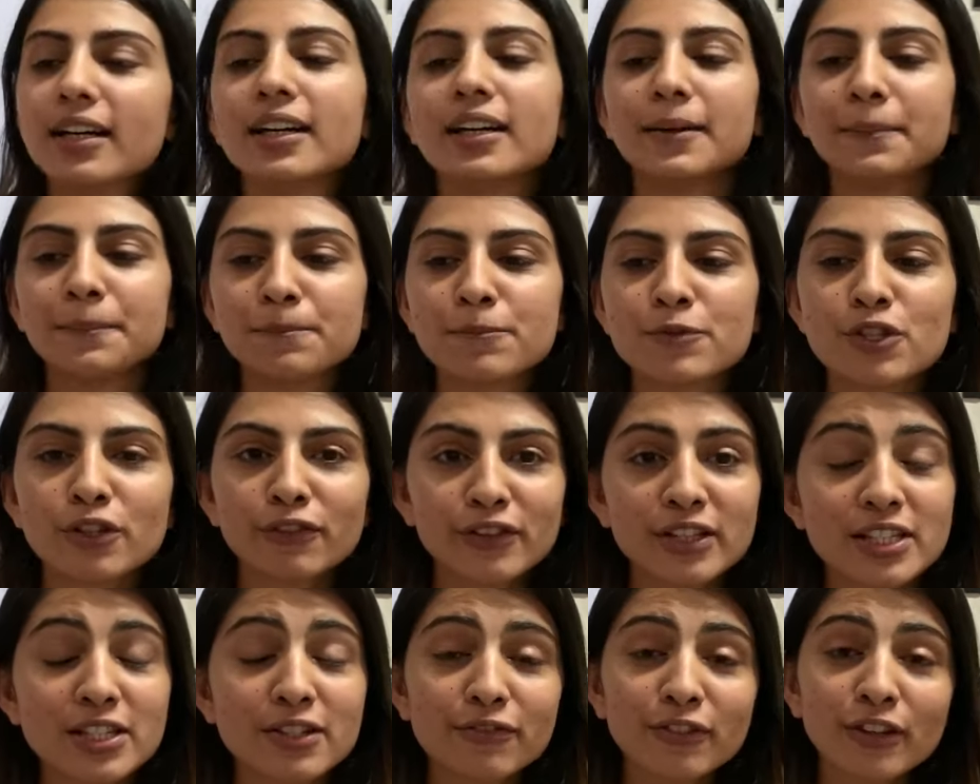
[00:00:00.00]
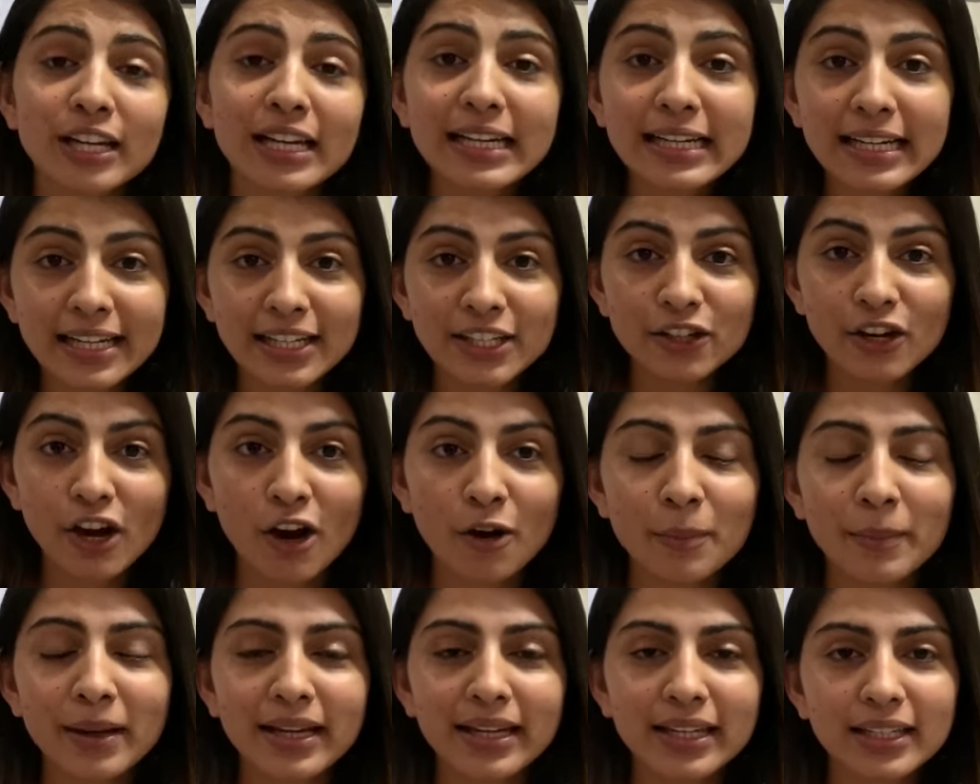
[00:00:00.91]
Um, so first of all, I'll tell you
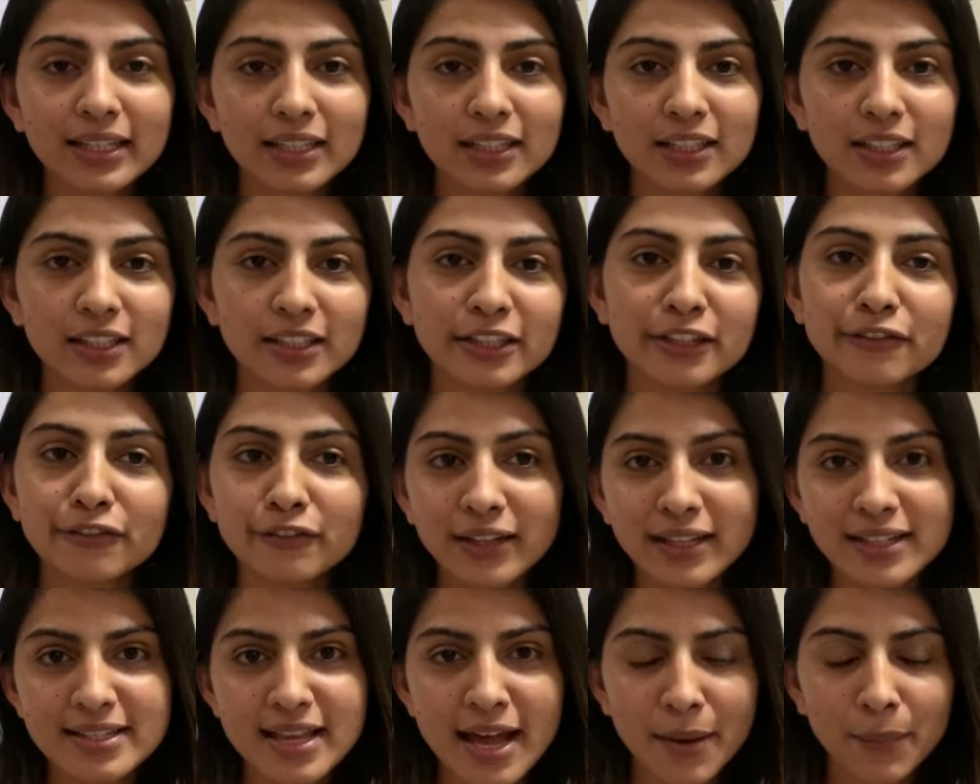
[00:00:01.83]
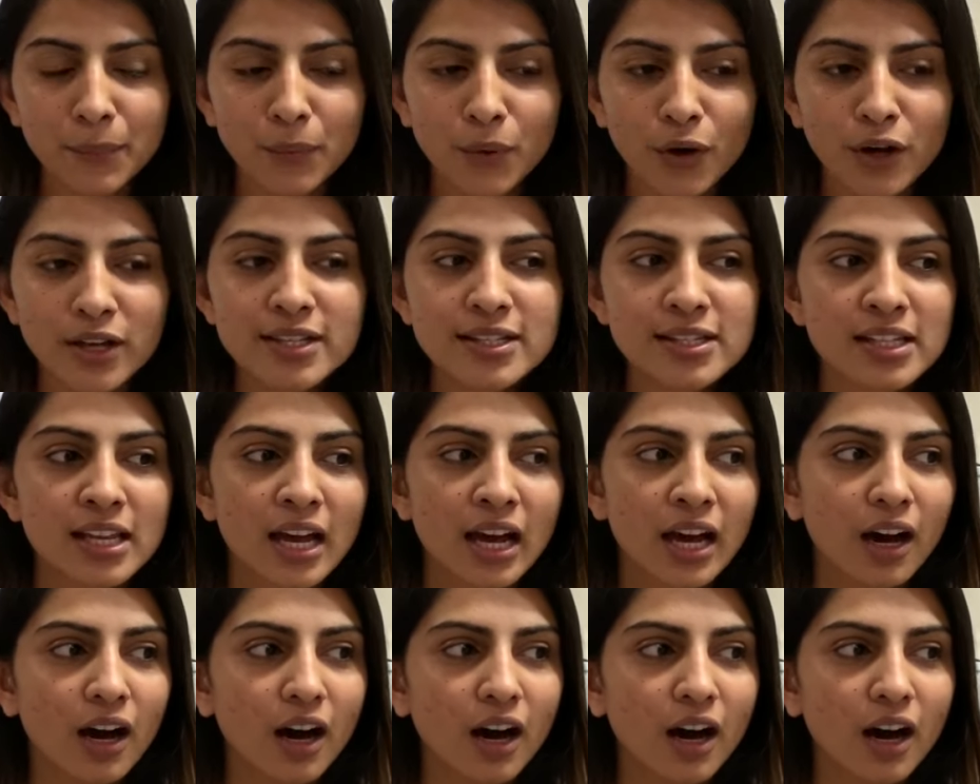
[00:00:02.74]
how my uh, N I F T exam was.